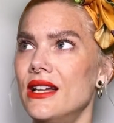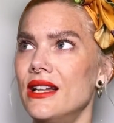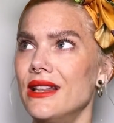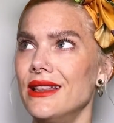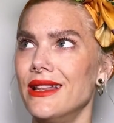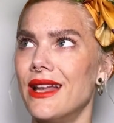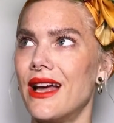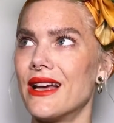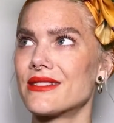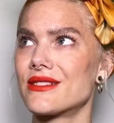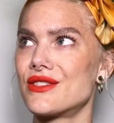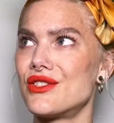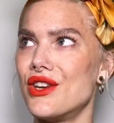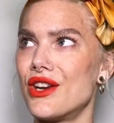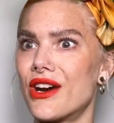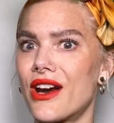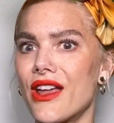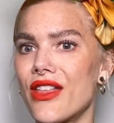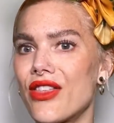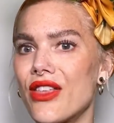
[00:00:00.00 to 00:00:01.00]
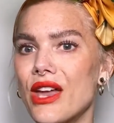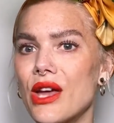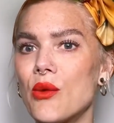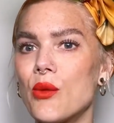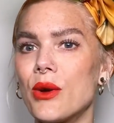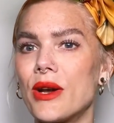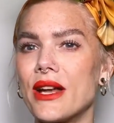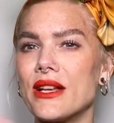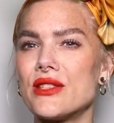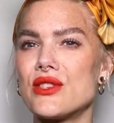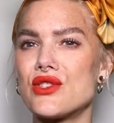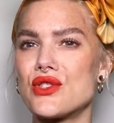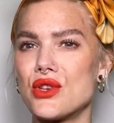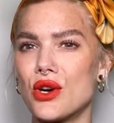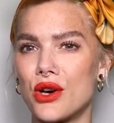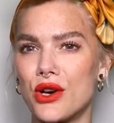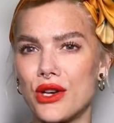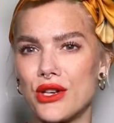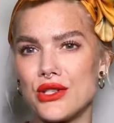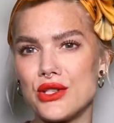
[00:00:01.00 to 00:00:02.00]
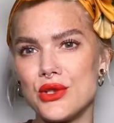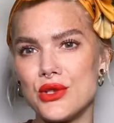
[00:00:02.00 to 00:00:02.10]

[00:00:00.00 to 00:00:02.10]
last year, I think, when I started